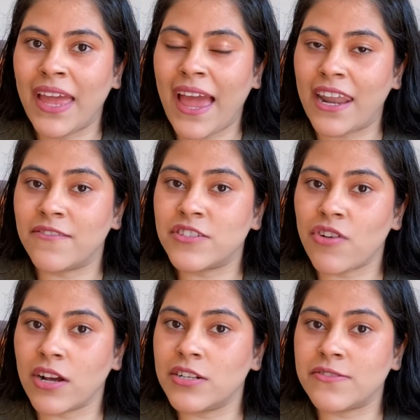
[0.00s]
and have
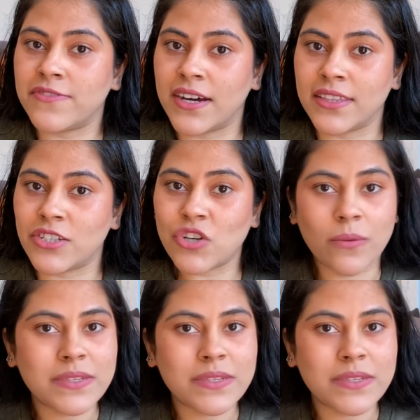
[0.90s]
struggled to find their jobs